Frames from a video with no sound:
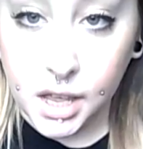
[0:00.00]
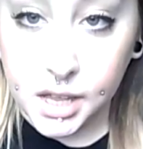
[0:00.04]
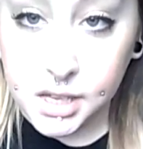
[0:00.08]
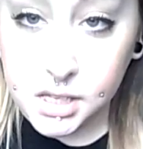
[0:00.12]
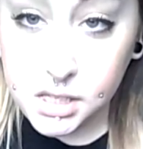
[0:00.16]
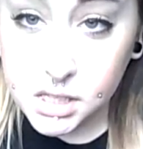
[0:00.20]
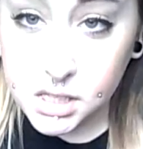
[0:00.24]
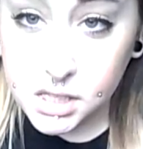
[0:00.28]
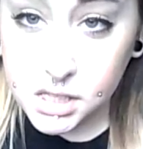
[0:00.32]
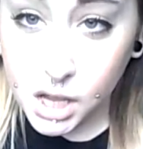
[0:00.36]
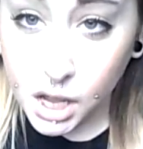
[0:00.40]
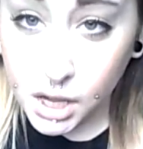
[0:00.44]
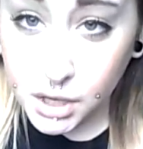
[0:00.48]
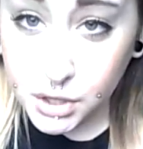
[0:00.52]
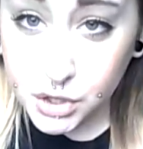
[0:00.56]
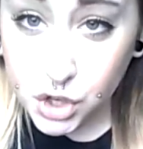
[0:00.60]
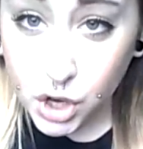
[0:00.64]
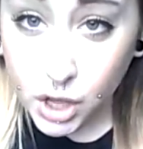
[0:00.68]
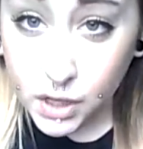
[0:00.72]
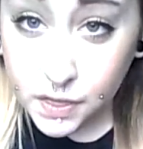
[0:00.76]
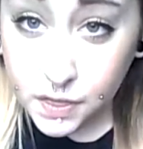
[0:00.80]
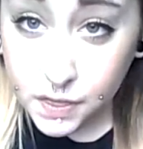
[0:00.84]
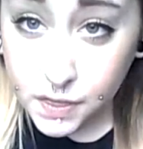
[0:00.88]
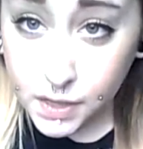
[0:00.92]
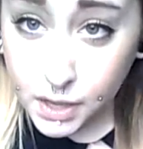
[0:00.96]
it's
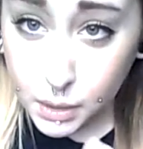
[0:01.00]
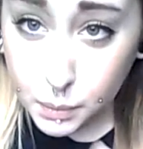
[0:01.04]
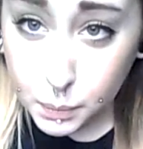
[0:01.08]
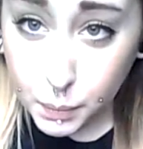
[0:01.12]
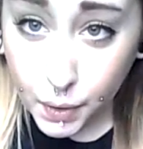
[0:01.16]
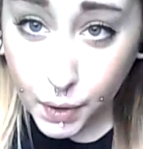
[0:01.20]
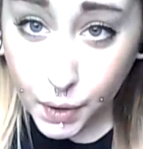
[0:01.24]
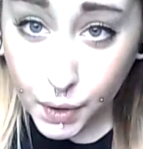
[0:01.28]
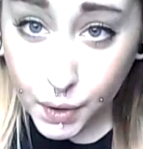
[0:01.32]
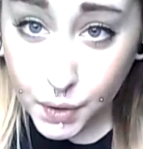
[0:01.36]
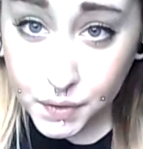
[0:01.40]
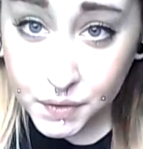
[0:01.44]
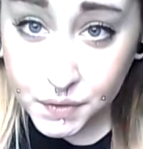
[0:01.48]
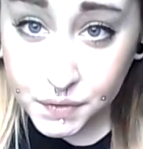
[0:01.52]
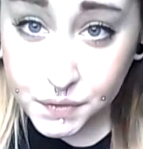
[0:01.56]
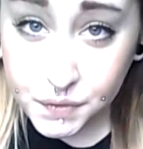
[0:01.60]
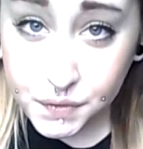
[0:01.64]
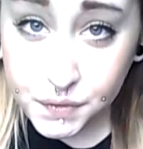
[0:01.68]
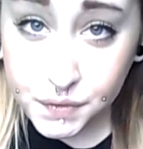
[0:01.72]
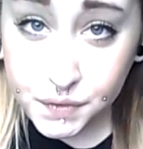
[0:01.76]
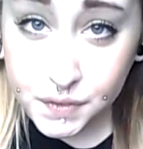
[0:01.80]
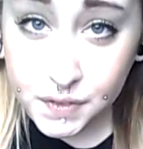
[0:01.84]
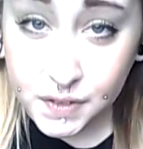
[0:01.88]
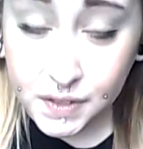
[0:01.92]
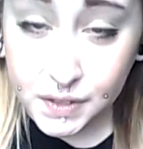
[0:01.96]
such a thick part
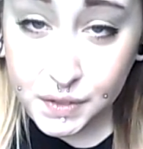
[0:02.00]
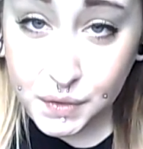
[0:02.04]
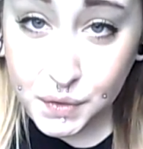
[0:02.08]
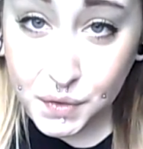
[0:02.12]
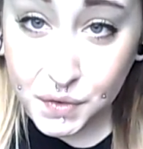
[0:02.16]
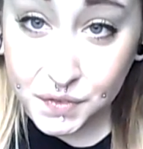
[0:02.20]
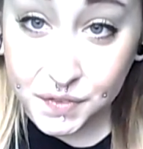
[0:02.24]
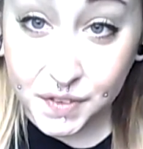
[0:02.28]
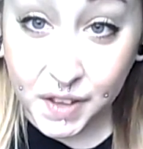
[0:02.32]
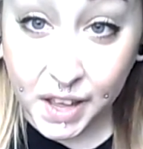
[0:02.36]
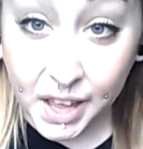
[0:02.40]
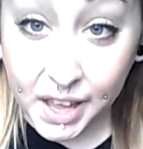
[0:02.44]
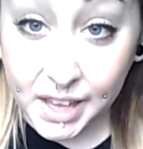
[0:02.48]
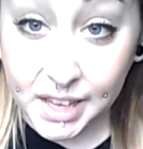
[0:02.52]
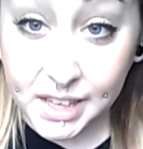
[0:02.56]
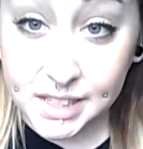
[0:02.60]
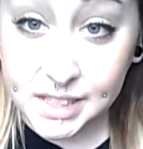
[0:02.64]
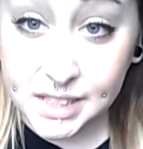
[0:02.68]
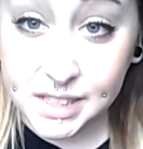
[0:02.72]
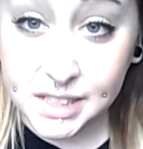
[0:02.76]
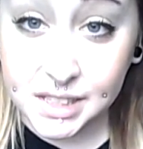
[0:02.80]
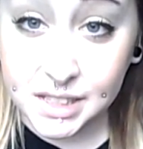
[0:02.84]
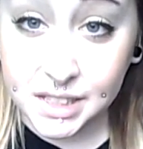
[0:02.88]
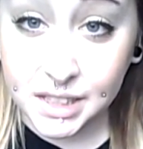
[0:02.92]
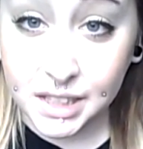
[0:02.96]
of your
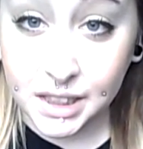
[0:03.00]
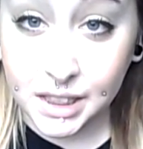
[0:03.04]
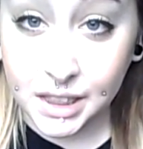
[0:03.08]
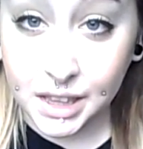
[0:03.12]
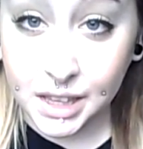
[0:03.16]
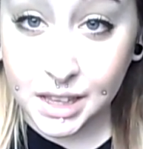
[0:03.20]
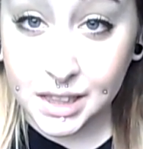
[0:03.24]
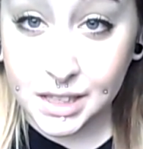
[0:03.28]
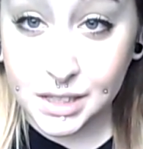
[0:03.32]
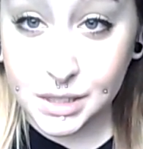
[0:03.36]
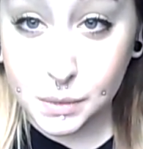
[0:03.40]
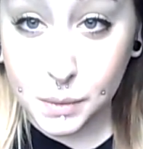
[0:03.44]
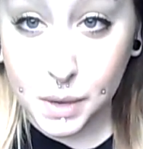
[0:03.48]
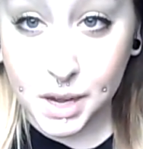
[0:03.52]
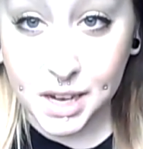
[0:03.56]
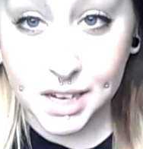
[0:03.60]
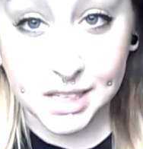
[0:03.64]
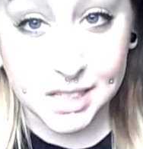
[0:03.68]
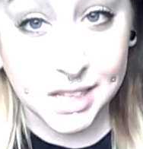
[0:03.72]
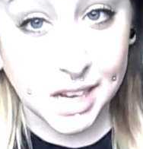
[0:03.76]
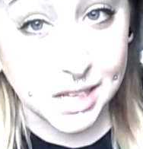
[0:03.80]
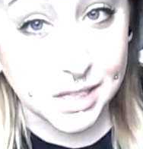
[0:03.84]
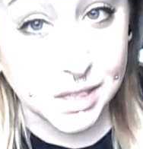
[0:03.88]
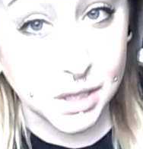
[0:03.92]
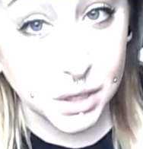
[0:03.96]
face that the
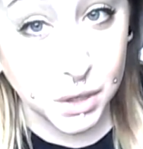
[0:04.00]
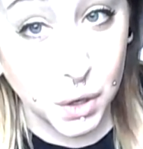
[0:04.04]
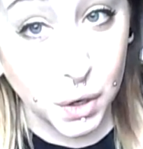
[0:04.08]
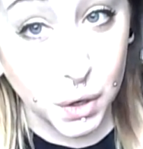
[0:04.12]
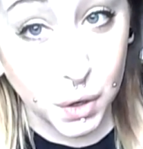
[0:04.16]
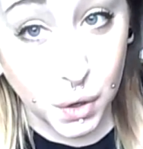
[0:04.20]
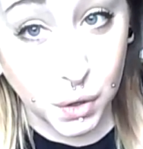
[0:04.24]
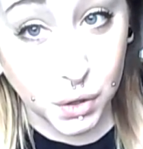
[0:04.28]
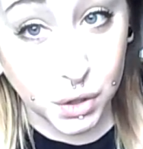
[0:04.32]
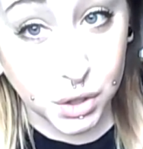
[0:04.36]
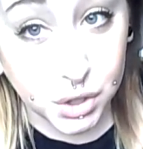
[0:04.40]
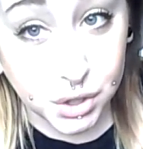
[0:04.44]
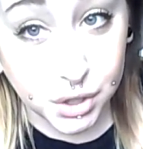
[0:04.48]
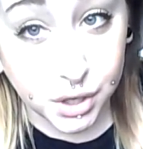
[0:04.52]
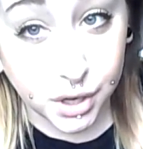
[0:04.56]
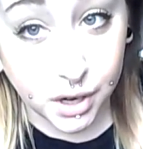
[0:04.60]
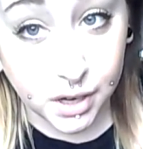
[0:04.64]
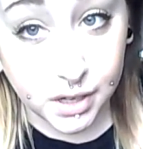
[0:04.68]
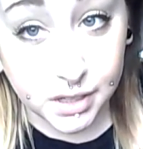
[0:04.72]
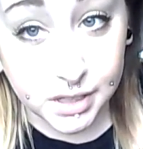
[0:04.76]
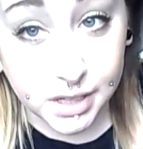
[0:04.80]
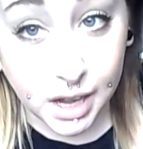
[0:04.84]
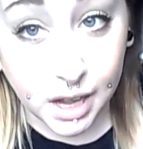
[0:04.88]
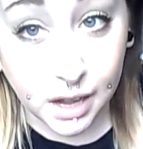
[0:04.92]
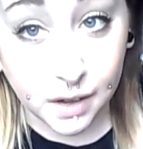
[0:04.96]
swelling takes a lot longer to
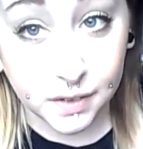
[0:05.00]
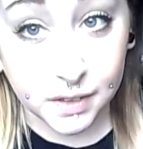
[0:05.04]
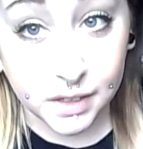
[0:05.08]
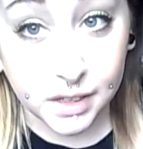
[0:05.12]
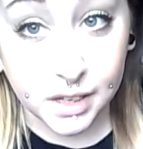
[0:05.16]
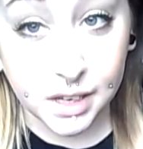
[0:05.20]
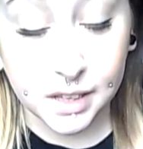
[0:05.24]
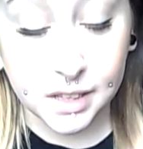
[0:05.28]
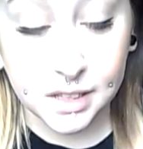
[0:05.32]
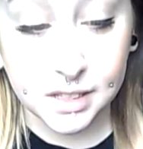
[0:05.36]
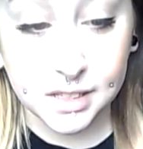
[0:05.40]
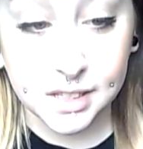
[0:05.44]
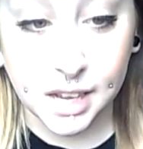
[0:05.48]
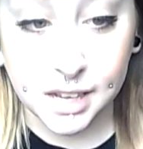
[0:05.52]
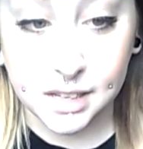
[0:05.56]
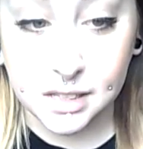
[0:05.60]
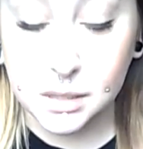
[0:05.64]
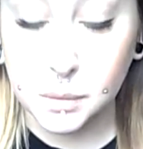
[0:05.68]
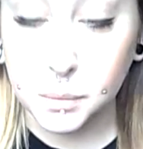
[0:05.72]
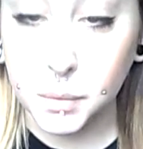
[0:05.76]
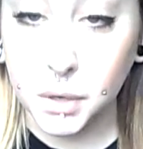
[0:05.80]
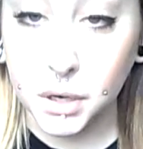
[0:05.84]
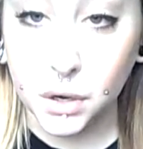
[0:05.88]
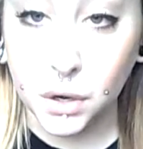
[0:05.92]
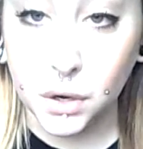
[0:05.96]
go down and it
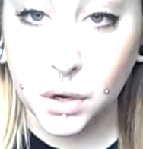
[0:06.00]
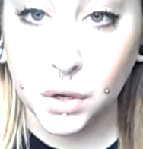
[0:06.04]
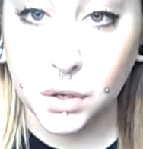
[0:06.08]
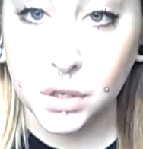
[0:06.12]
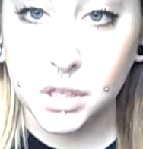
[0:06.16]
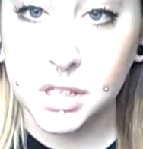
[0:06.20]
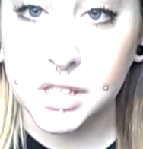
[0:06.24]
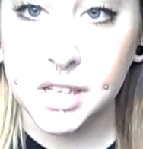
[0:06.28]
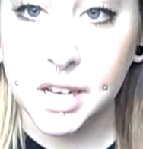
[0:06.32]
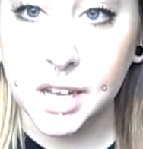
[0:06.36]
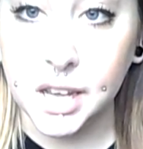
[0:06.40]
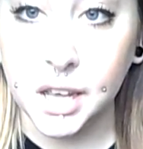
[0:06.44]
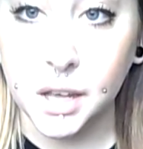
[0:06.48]
takes them a lot longer to